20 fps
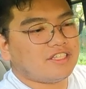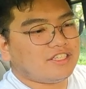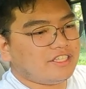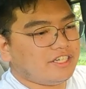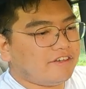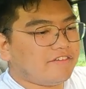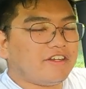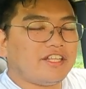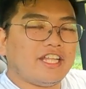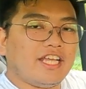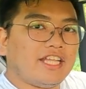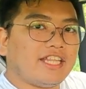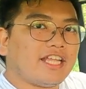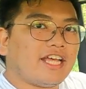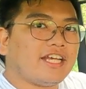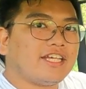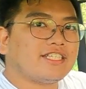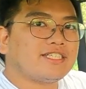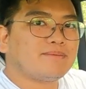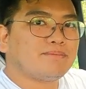the
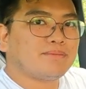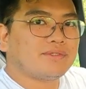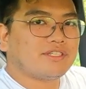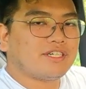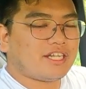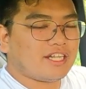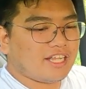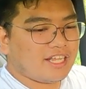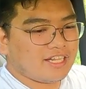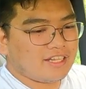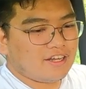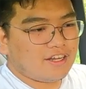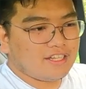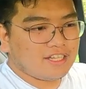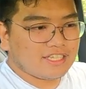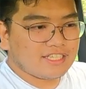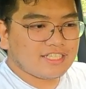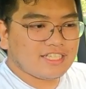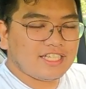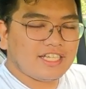318i Sport, and
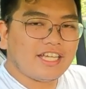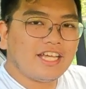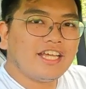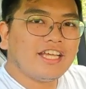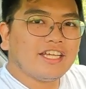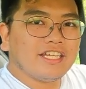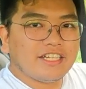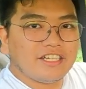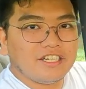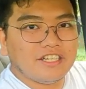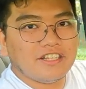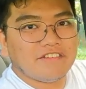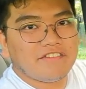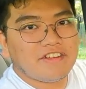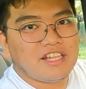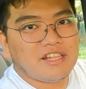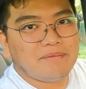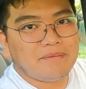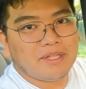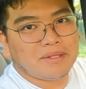honestly, here in the
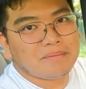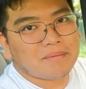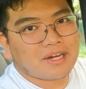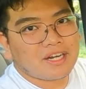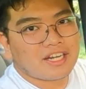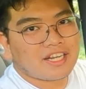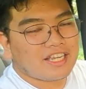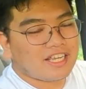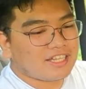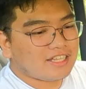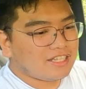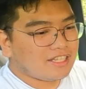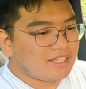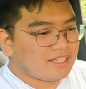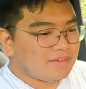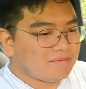Philippine market,